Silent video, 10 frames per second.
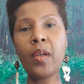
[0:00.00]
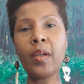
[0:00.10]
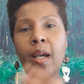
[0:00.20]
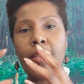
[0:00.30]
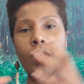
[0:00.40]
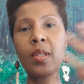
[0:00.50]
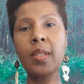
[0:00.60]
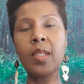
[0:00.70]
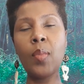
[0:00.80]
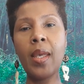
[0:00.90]
your consciousness
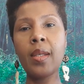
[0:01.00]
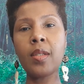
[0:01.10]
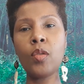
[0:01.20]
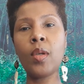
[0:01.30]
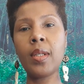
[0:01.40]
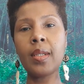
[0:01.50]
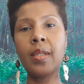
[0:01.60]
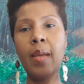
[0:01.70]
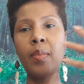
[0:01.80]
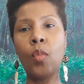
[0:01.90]
expands so you can
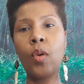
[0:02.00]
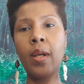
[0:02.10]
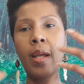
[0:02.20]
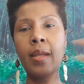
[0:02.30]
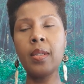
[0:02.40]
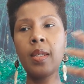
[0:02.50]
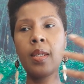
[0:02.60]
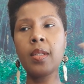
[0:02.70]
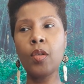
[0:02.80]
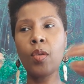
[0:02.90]
accept more
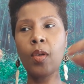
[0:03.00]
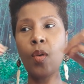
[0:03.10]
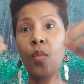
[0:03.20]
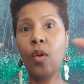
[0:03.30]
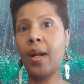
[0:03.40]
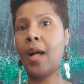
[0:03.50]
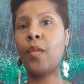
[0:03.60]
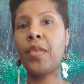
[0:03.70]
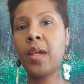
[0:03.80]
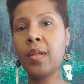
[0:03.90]
ideas, so you can go more
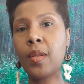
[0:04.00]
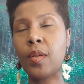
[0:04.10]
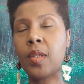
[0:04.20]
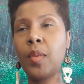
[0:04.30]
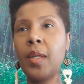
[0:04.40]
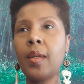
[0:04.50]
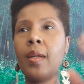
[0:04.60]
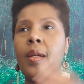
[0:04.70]
out there, so to speak.